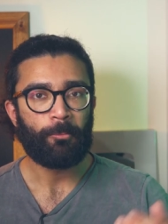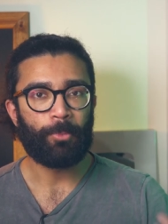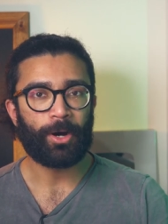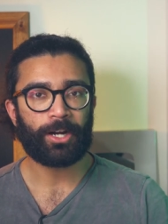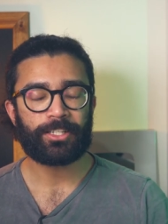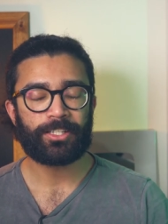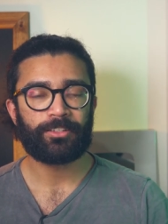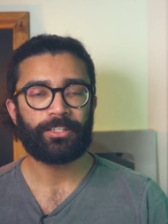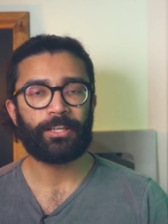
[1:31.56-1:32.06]

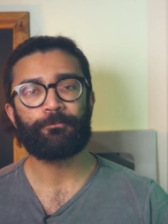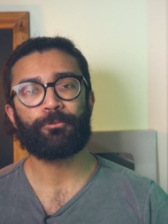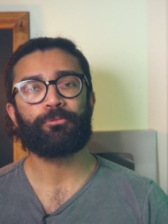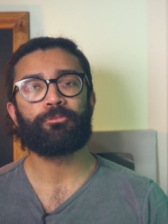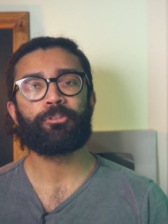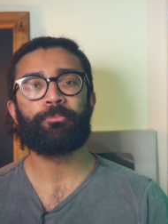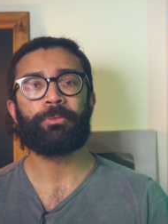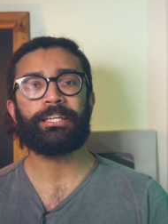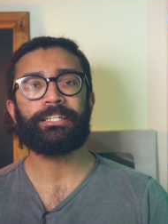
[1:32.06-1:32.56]
But if we
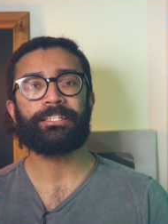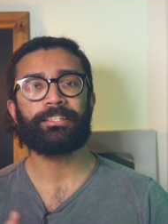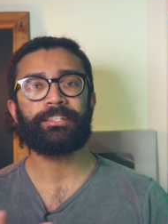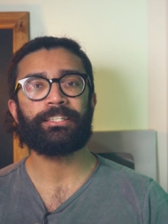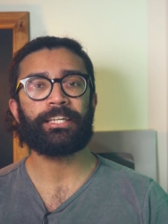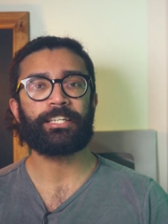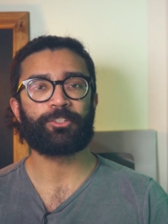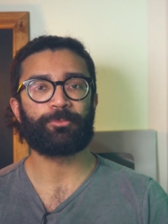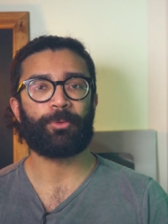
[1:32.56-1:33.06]
repeated
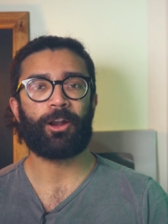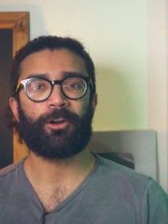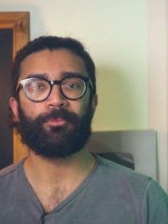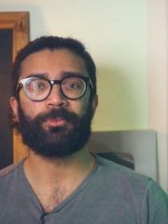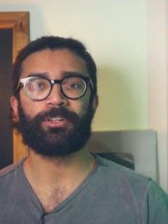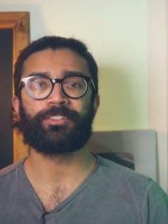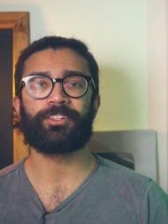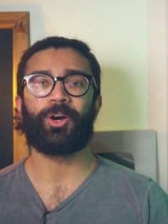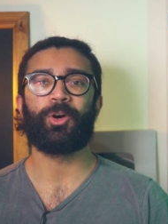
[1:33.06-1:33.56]
the
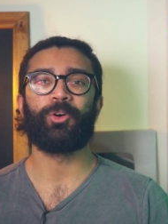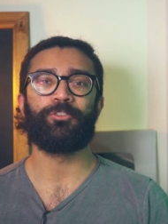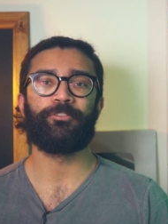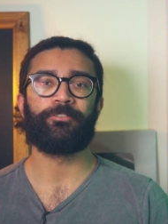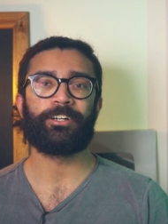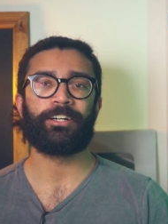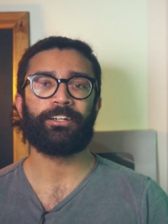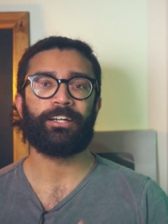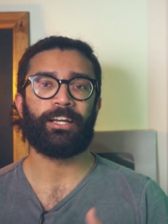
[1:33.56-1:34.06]
experiment
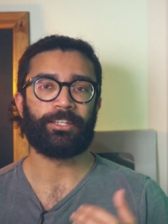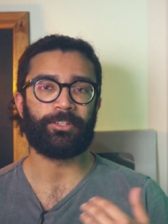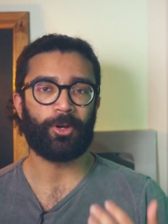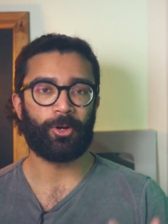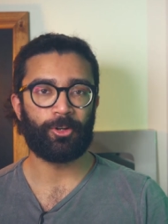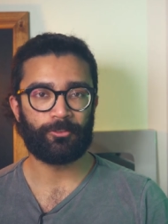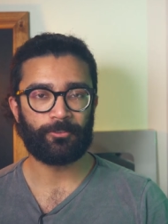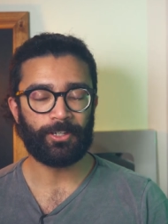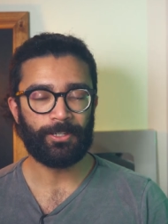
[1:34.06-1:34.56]
over and
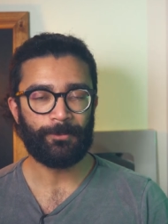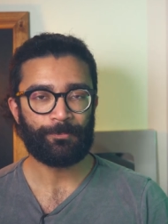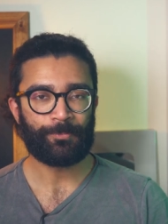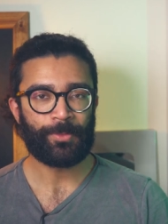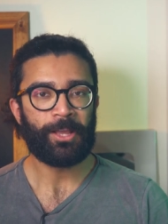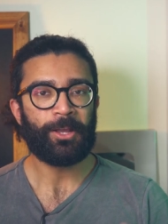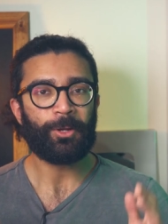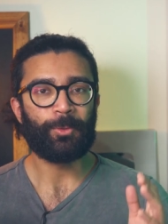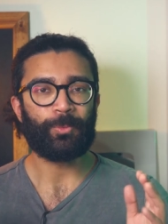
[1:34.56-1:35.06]
over,
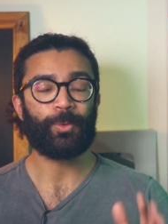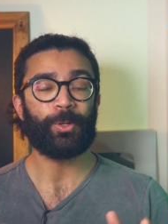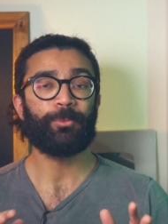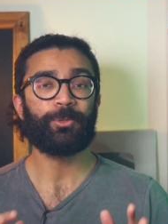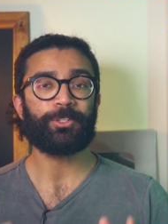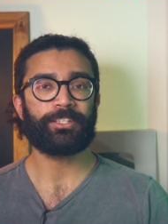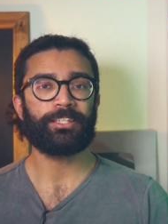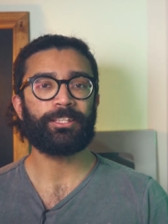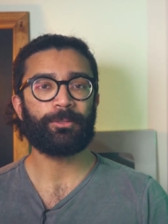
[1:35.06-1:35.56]
we
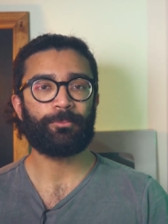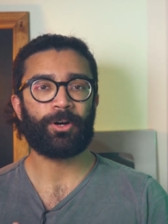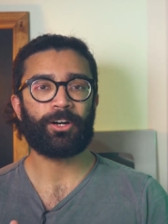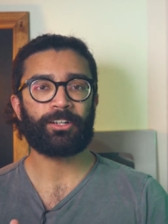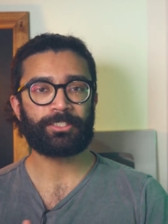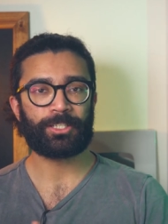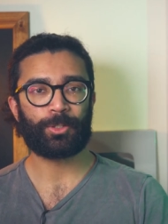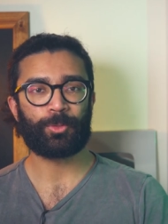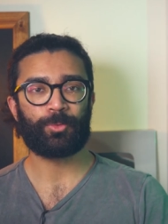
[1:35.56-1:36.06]
would see the
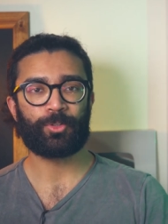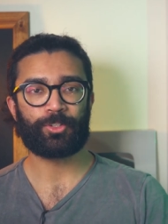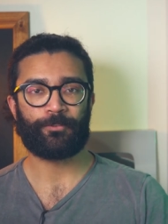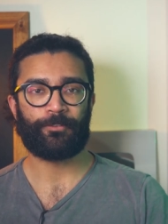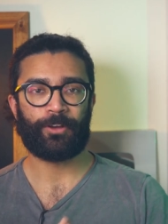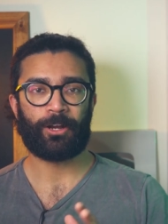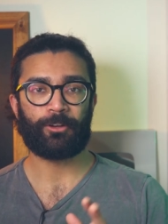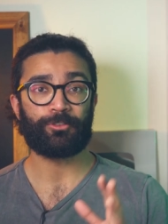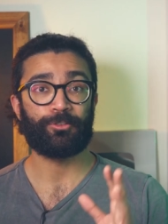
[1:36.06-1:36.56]
particle was
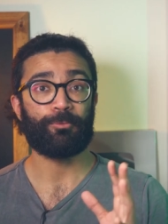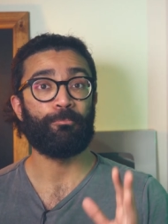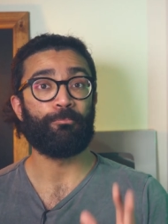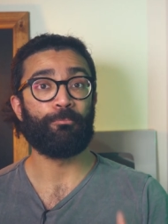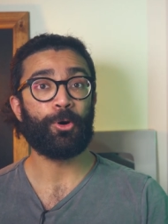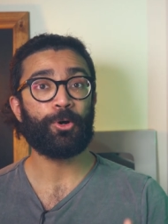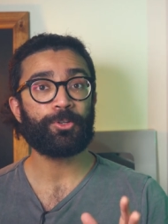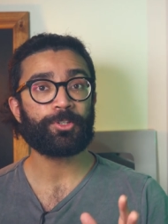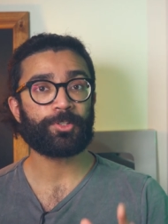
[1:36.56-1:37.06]
found
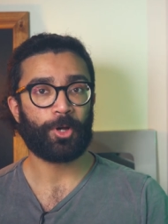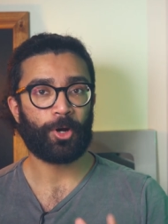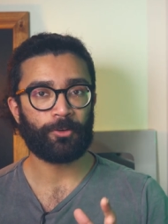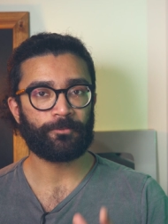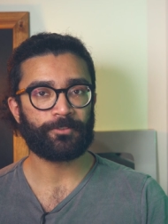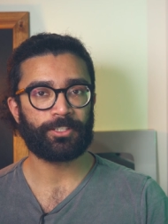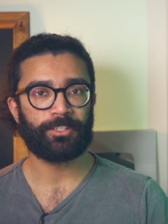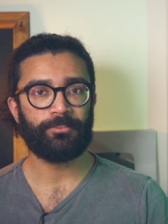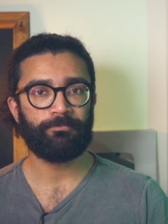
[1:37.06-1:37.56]
most
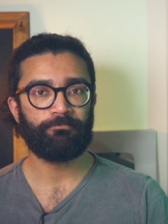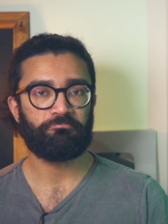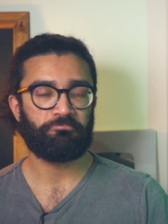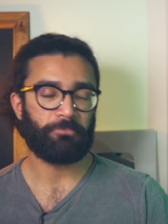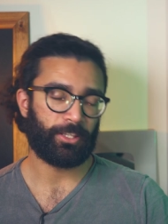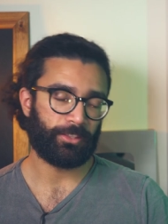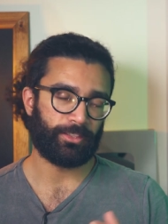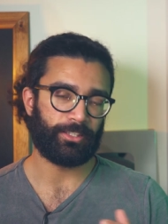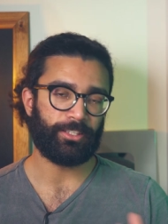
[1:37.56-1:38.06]
often
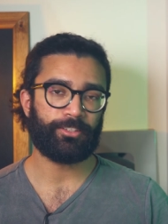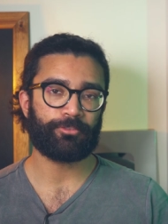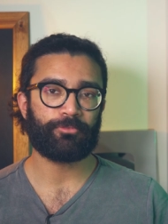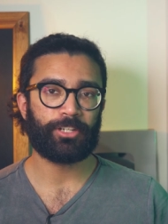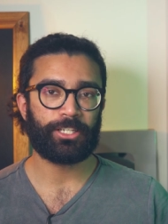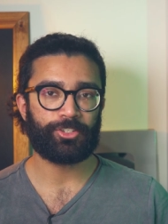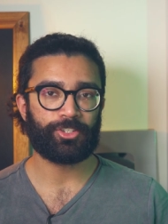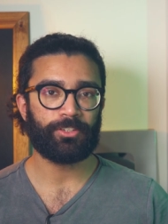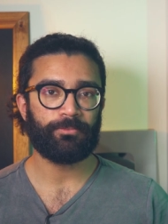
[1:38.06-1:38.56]
in this
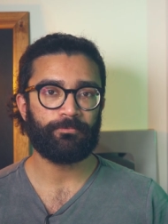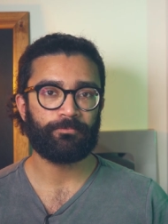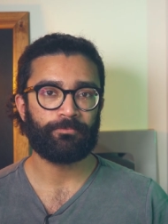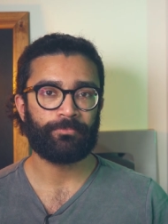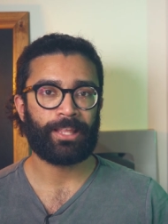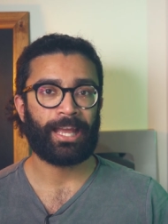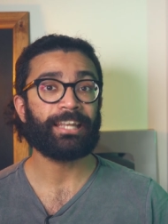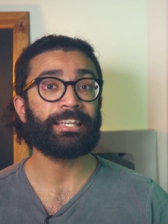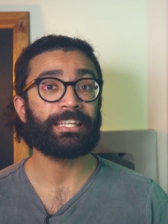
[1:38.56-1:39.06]
region
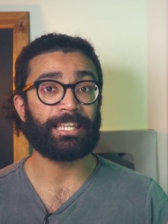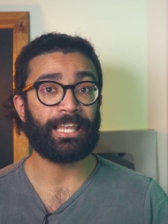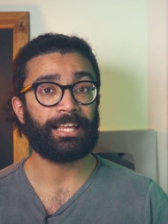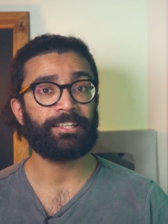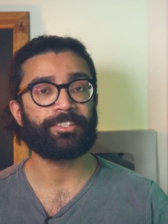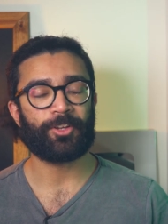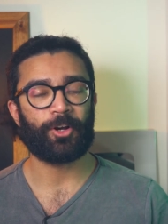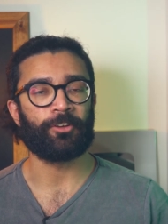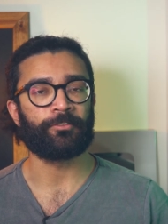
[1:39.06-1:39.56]
and
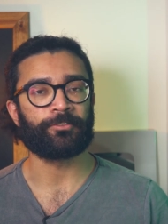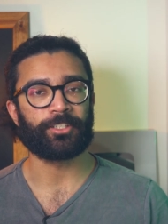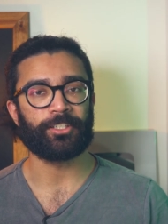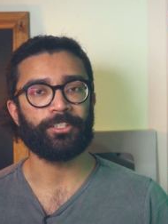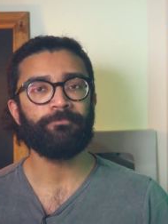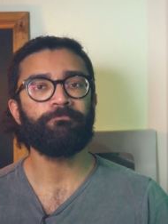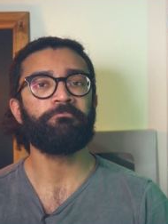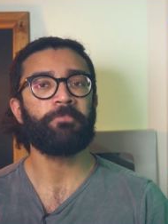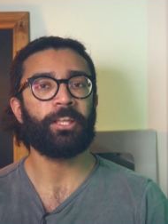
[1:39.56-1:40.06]
less
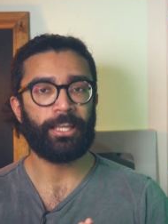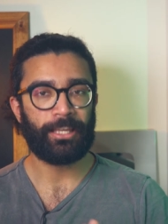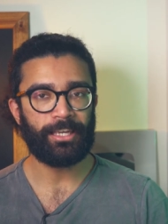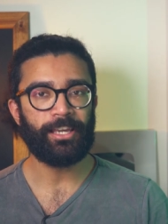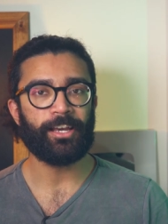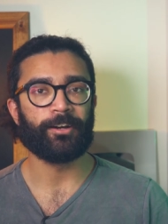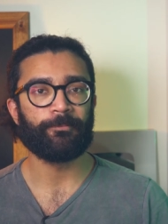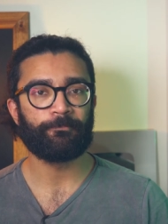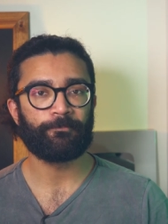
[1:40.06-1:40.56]
often
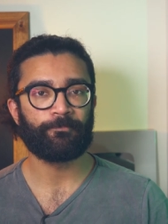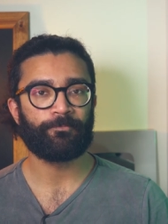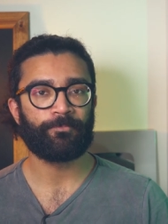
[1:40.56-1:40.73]
here.